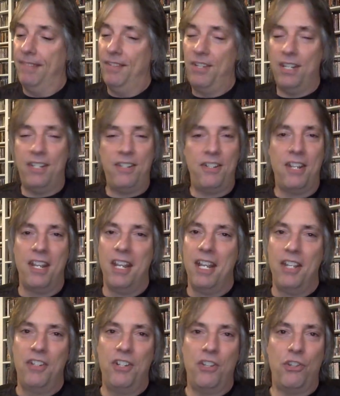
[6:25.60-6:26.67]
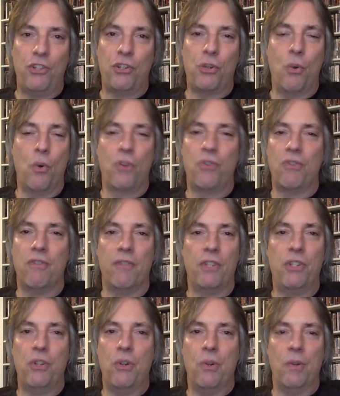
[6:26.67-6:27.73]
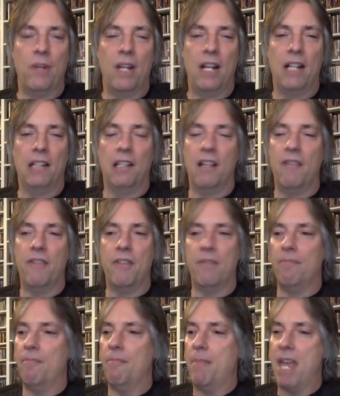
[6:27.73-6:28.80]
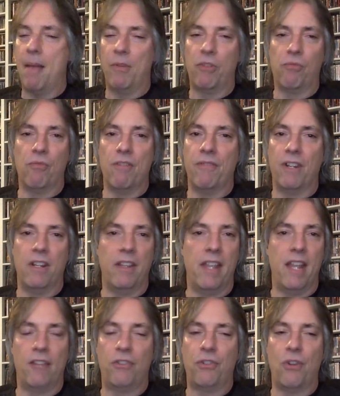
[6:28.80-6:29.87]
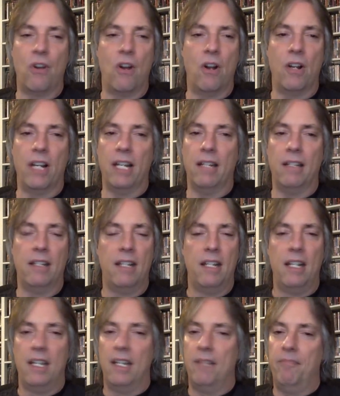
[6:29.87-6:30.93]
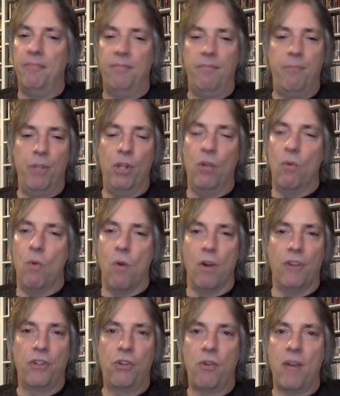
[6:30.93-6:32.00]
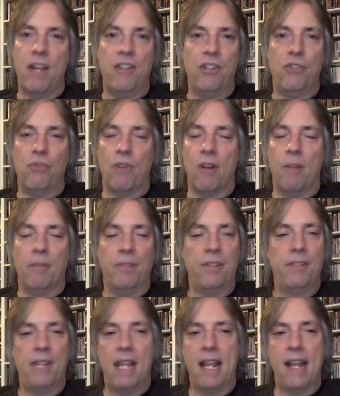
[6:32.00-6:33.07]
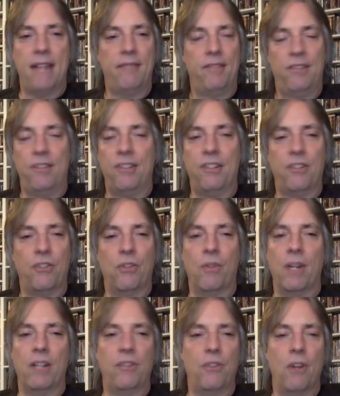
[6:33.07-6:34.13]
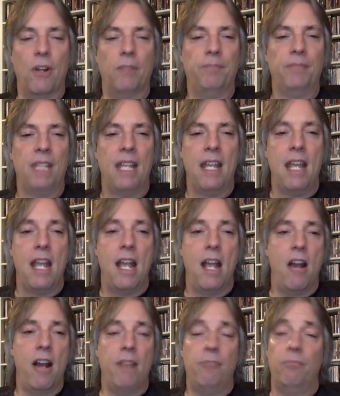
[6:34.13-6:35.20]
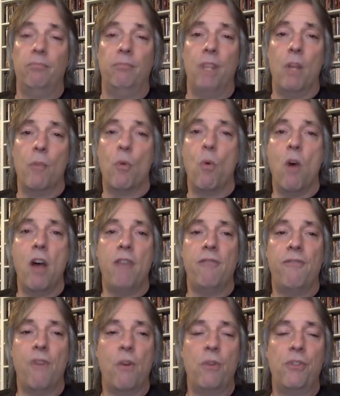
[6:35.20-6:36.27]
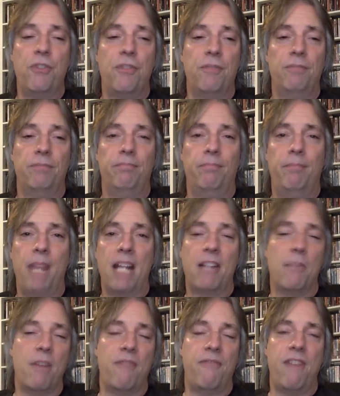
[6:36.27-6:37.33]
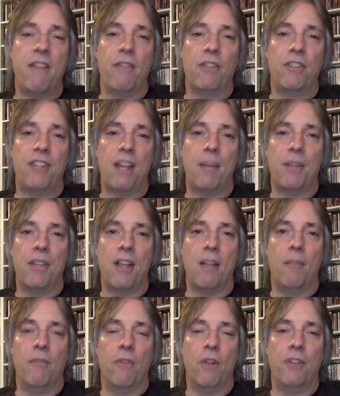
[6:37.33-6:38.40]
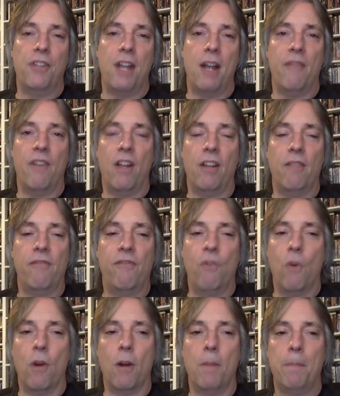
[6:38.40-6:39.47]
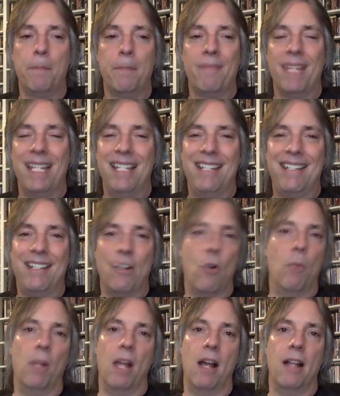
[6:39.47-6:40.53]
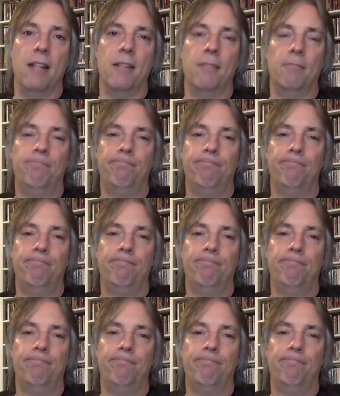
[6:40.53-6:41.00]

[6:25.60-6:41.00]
Just such a scorcher of a tune. I love the mammoth riffing in that song and Bill Ward's crazy drums. Ah, it's just such a great song. All right, number one, folks. Back to my favorite Sabbath album of all time, Volume 4, Snowblind